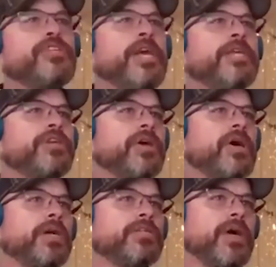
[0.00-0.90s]
we changed our
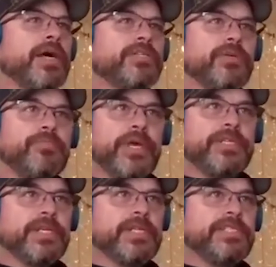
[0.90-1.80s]
contracts to
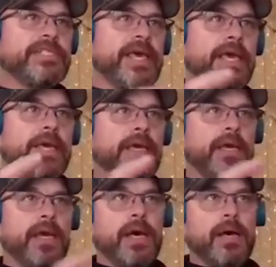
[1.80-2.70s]
basically
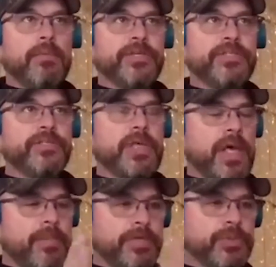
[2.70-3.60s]
say, this is
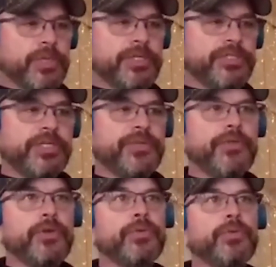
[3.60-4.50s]
how much we're going to charge you
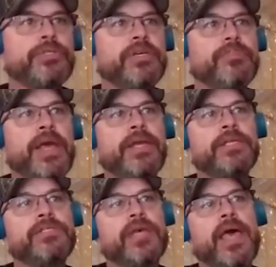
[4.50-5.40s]
for your routine
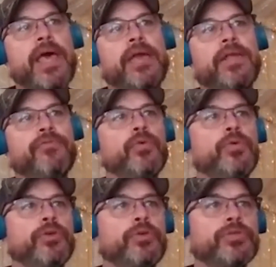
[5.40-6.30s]
maintenance, and if
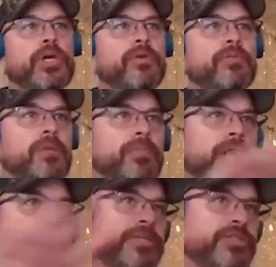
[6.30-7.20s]
you use our
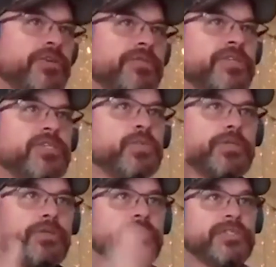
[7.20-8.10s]
plumbing services,
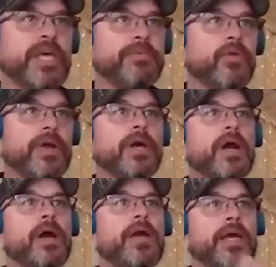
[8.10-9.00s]
we'll use the same credit
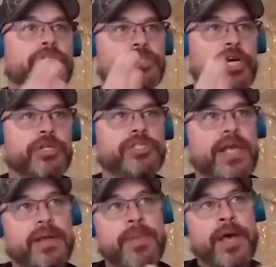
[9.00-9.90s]
card and charge
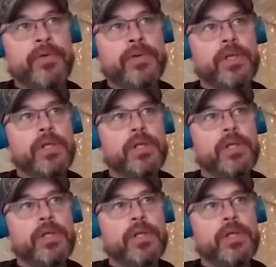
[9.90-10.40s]
that amount?